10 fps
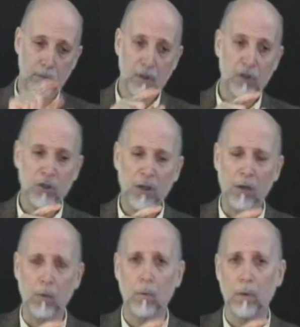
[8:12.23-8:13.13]

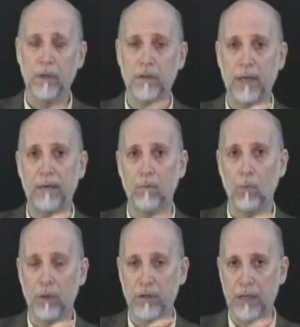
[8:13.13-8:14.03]
So, what does
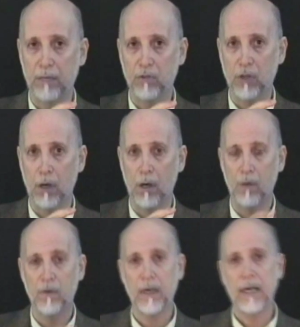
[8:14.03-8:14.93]
that solve?